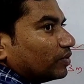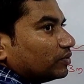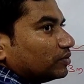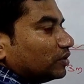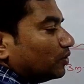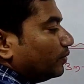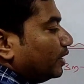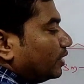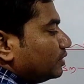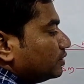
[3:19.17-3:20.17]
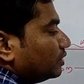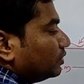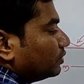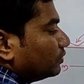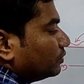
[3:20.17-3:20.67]
So now intensity
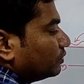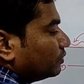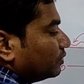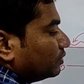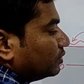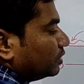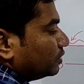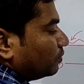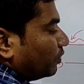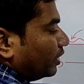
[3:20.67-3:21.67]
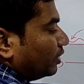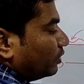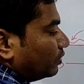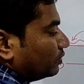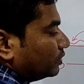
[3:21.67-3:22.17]
of this point
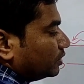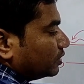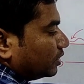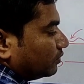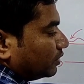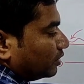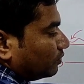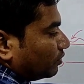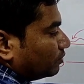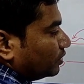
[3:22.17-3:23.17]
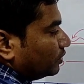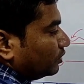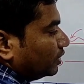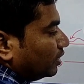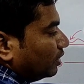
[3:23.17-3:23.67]
load, which is converted from the
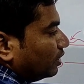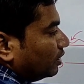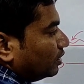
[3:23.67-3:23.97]
UDL,